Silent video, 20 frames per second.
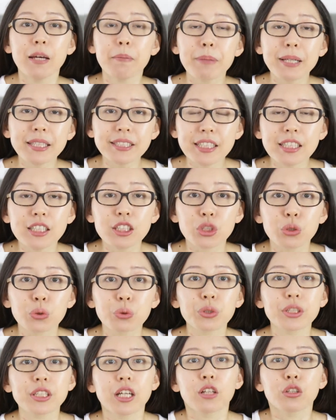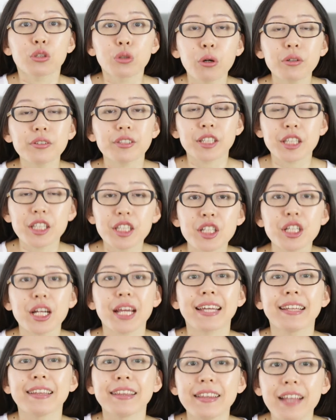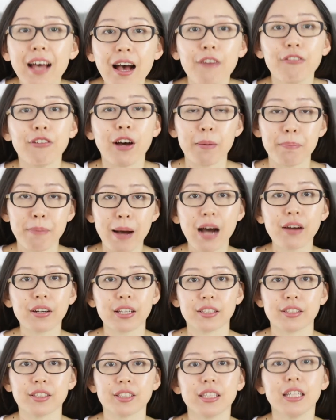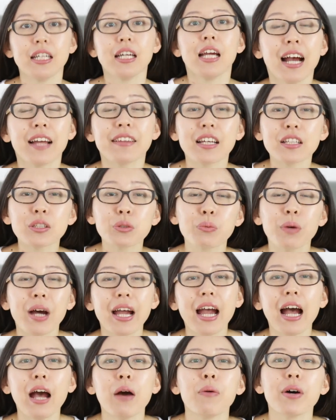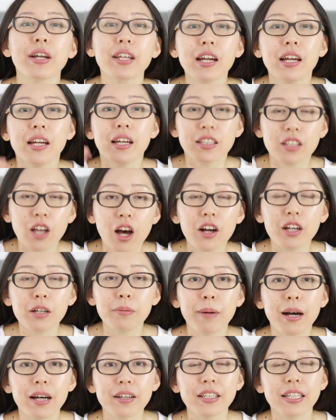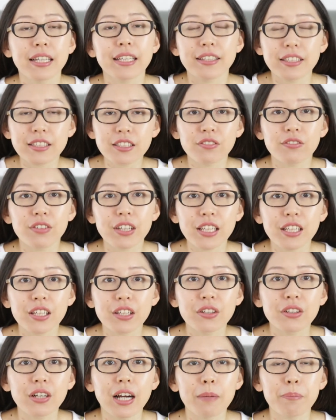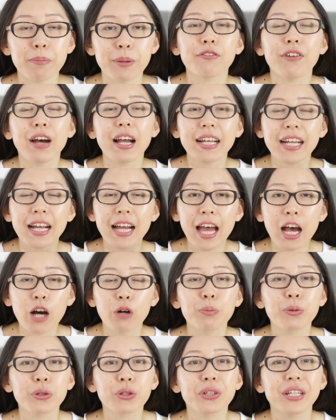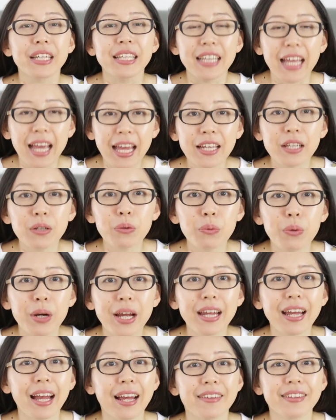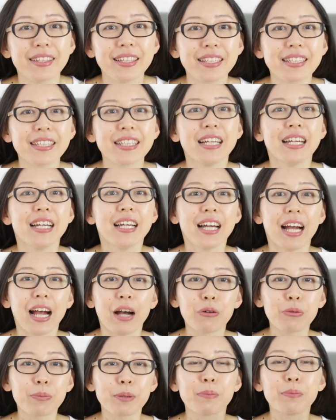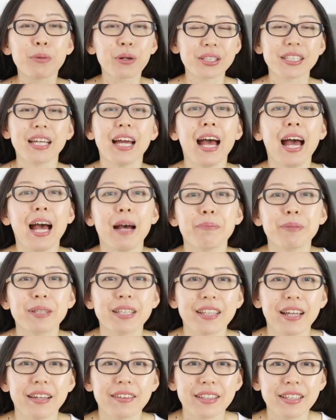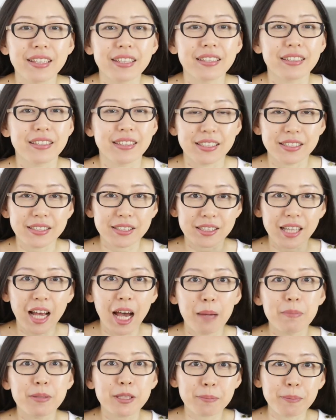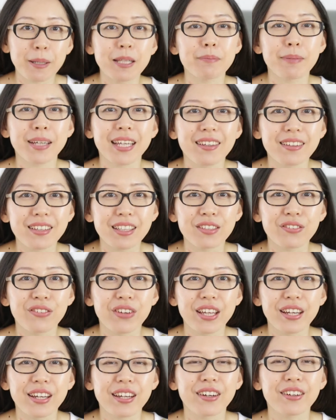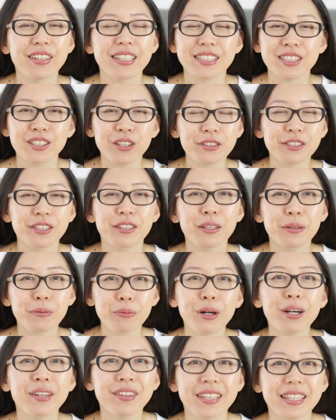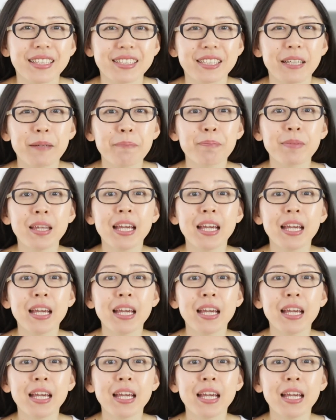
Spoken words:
Business schools don't teach enough about it. And that's why I want to talk about it in this video. And if I can help you in any way, I think I will be more than happy. And I think this time spent making this video is totally worth it.